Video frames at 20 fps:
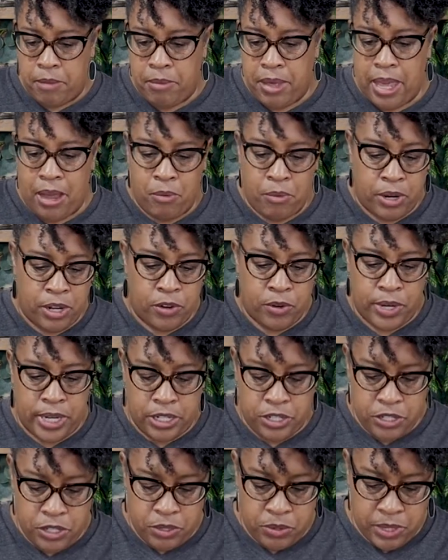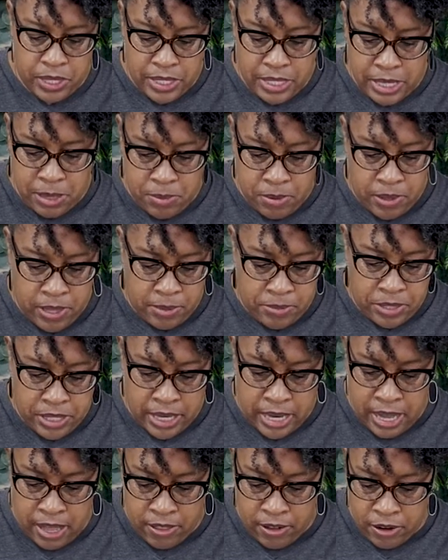and we're going to assemble them
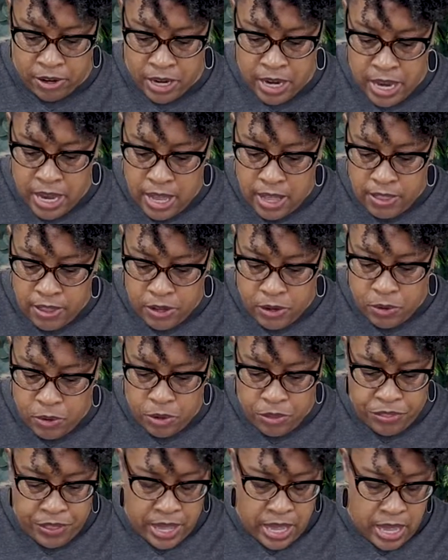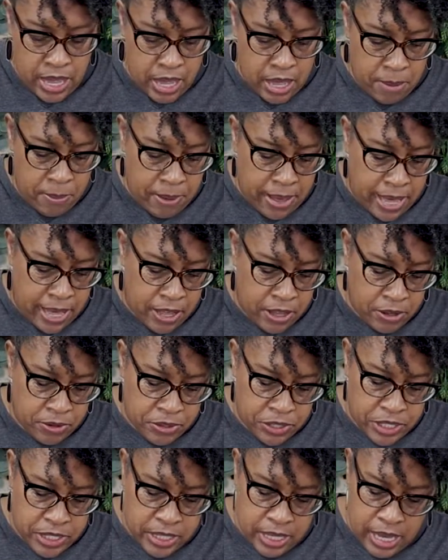together. The cool thing
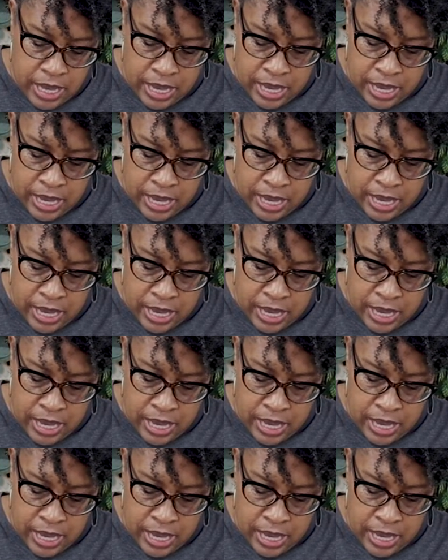about